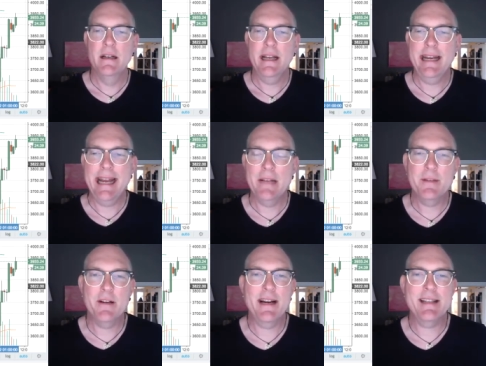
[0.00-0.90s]
It
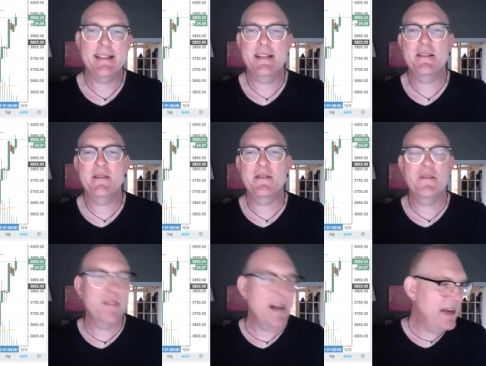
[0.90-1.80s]
helped our ancestors
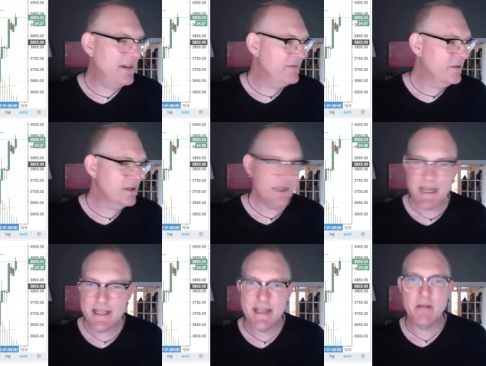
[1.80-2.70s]
survive. We're
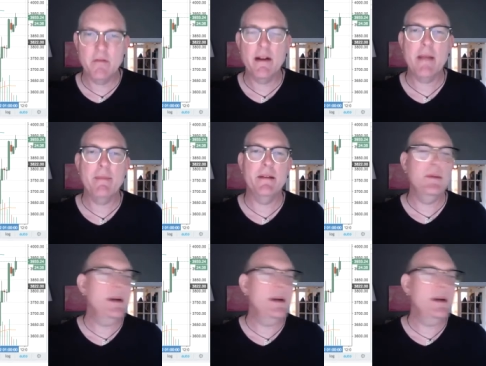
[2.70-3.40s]
chasing a rabbit. We